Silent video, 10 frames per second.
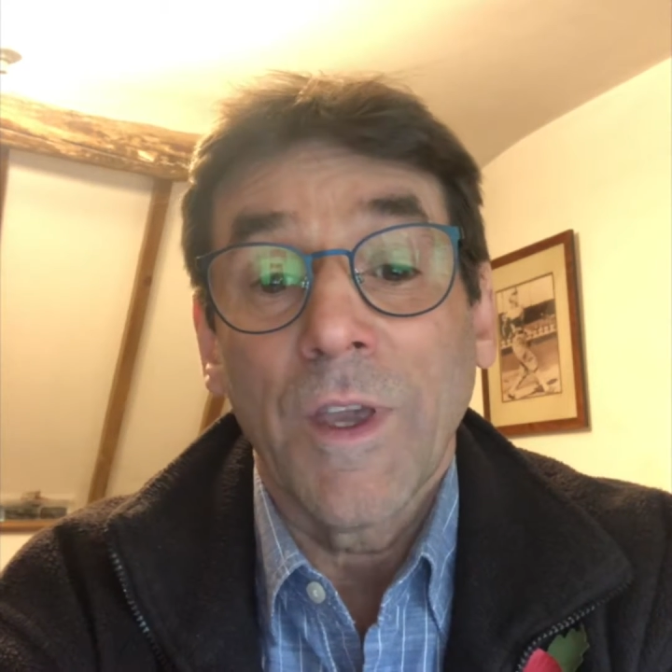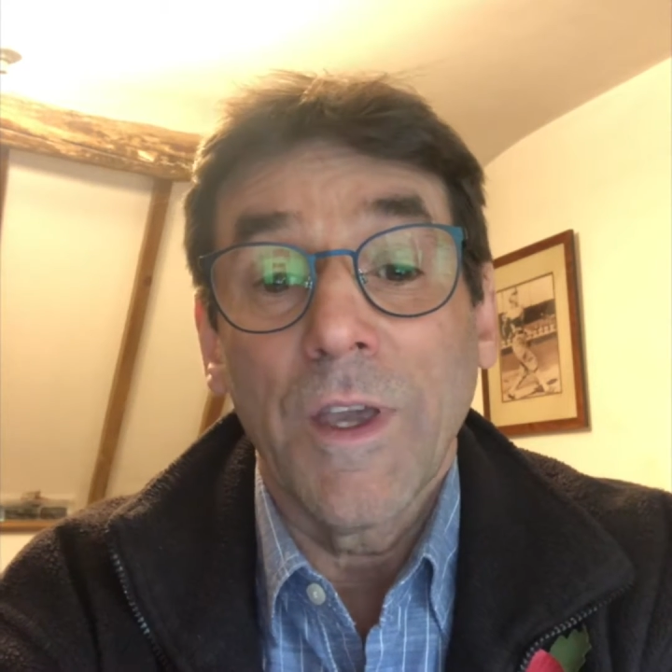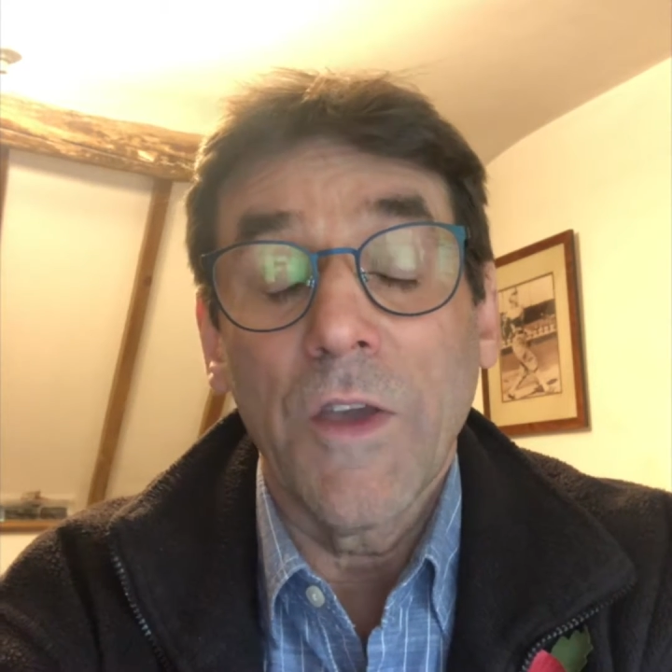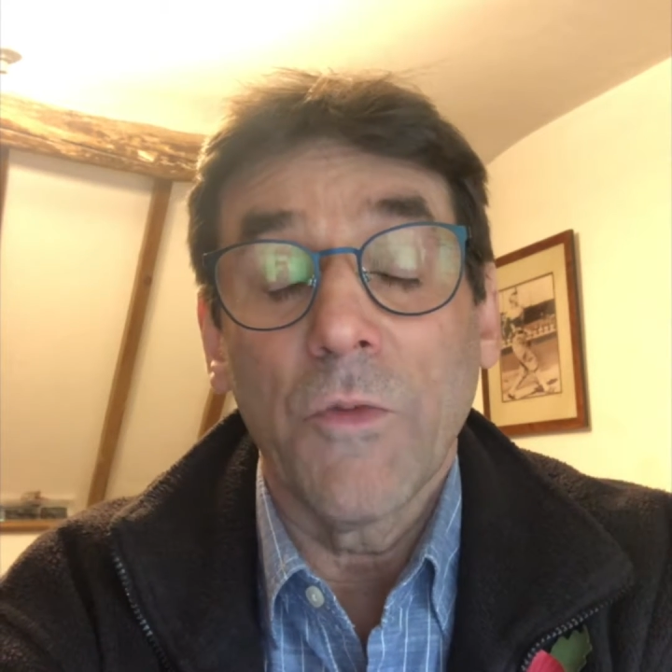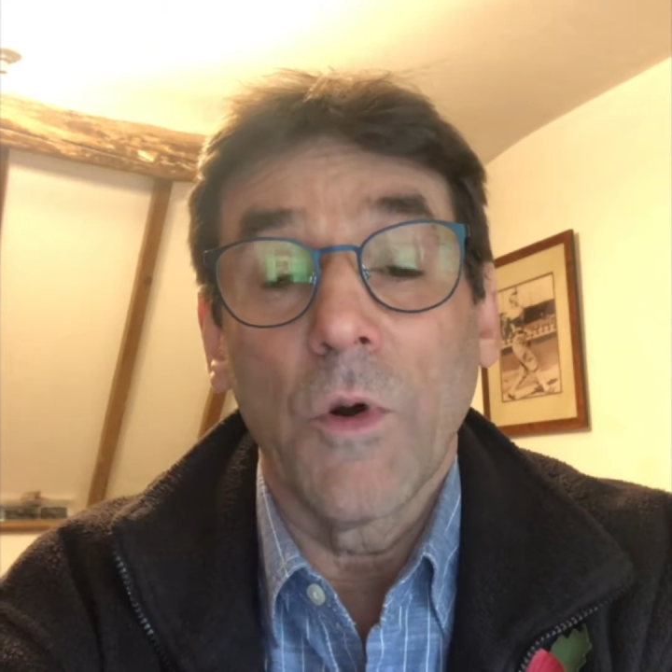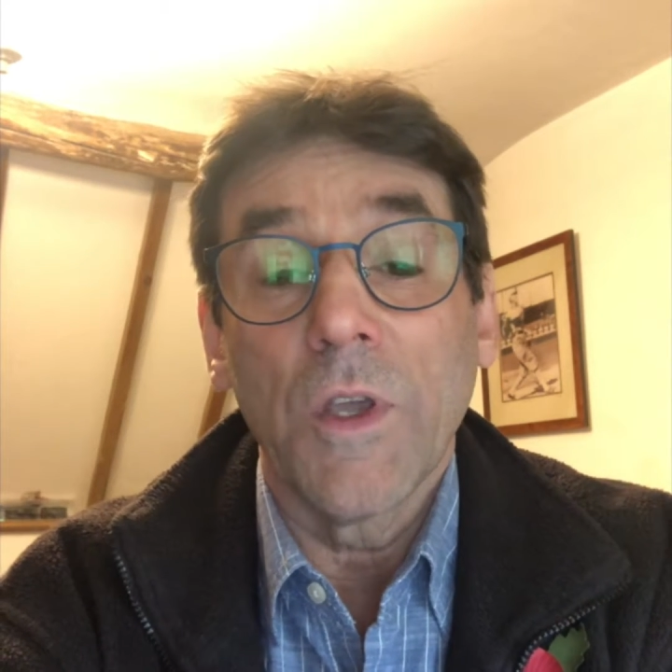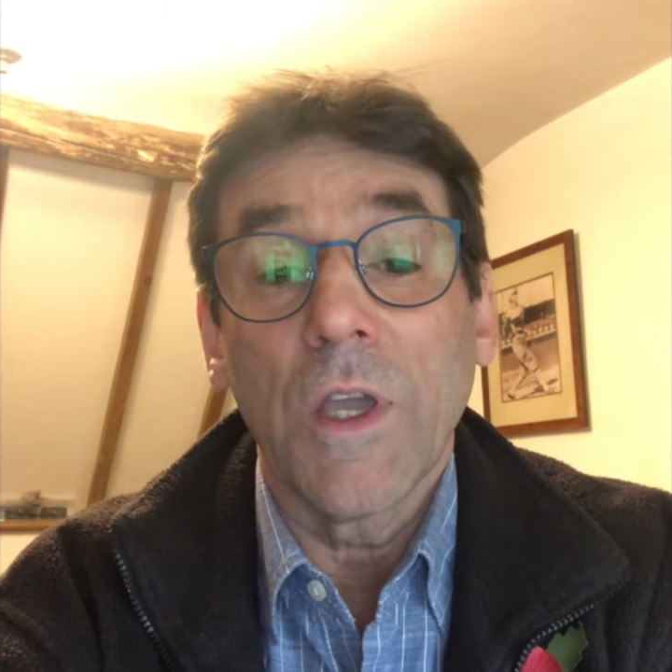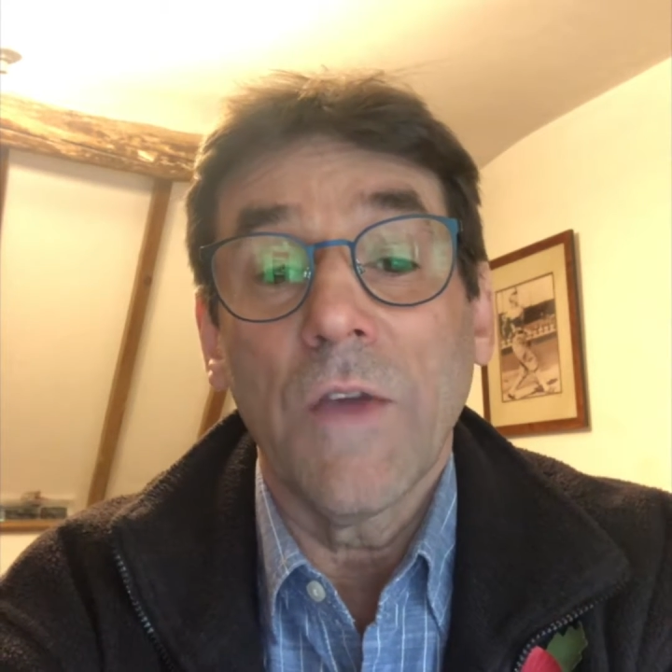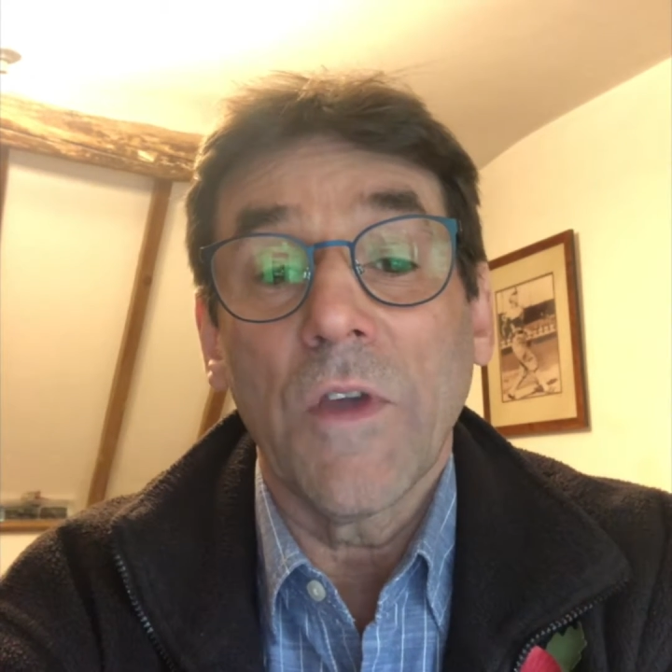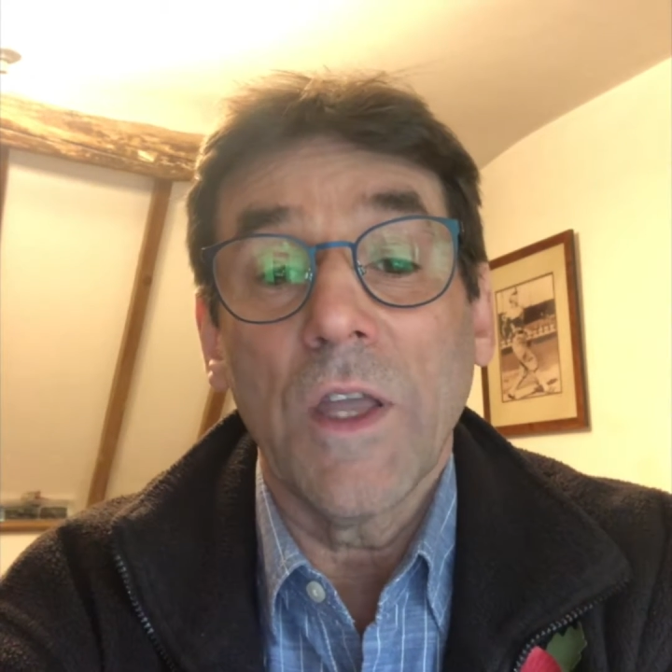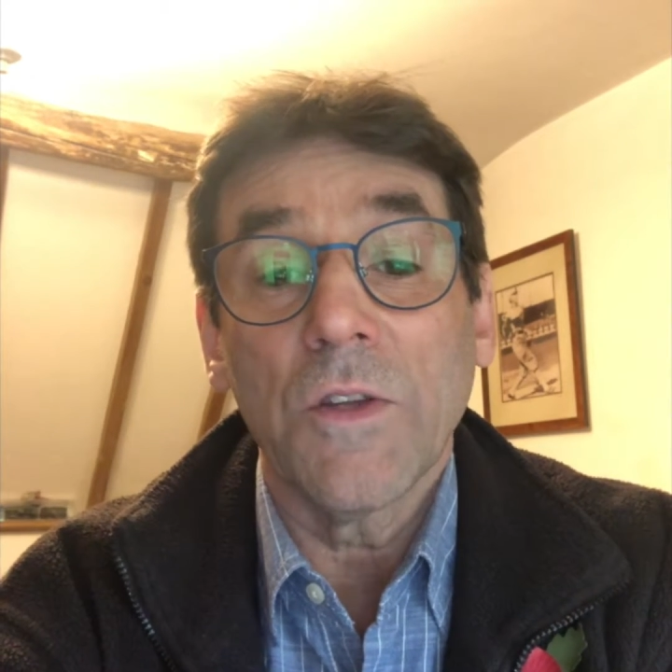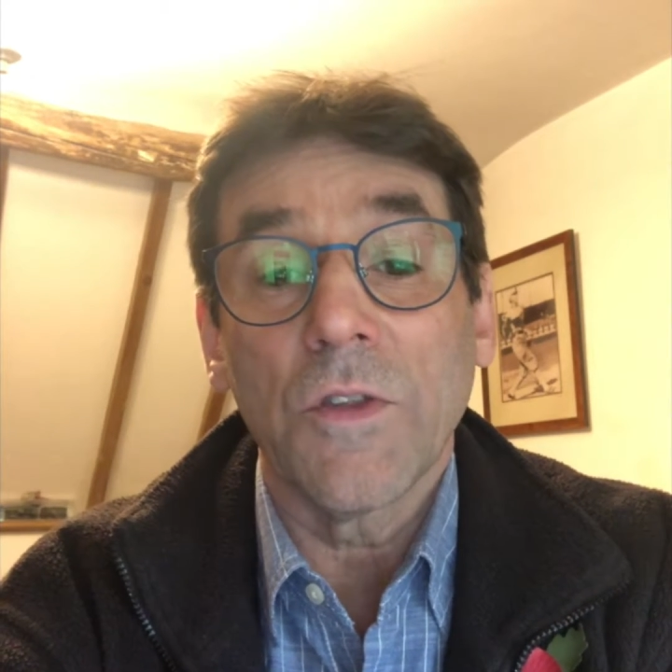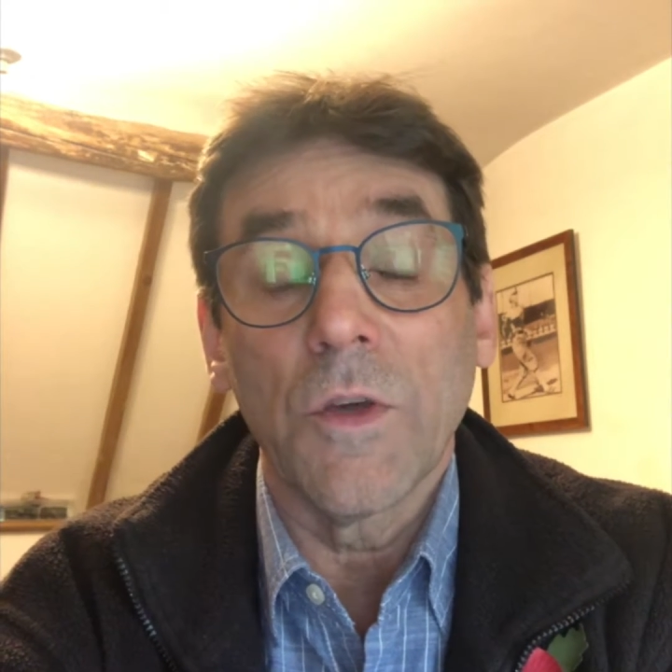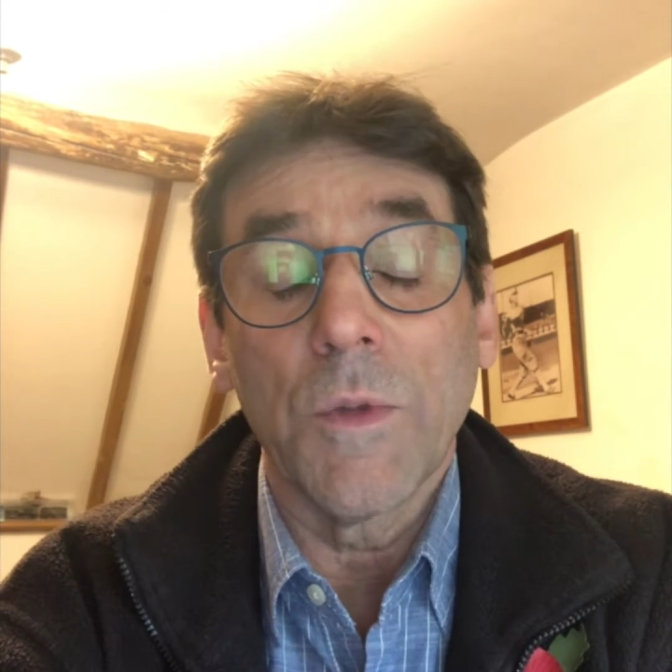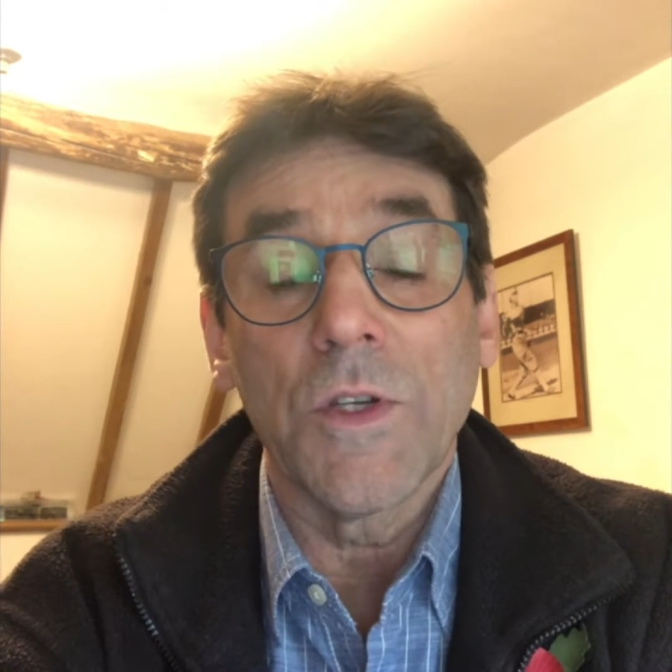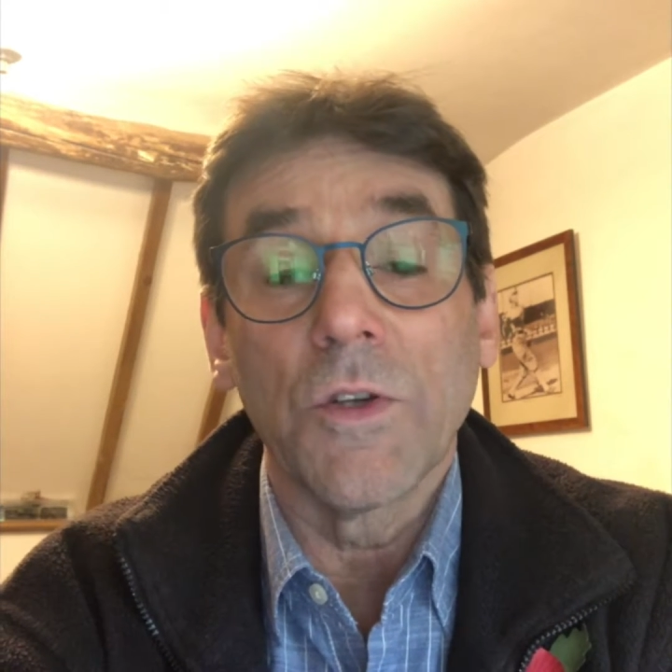if what you're giving into them is